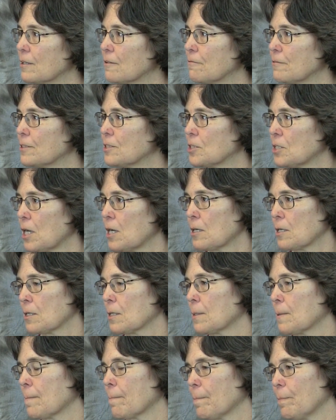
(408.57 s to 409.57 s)
If it's not
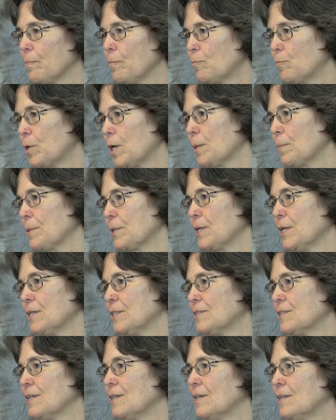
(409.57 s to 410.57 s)
going to
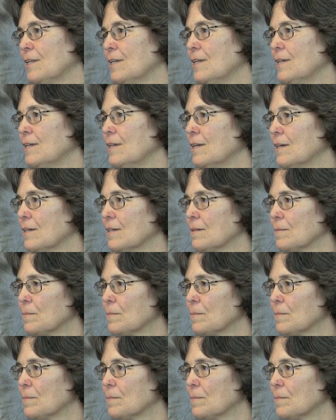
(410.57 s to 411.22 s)
propagate to any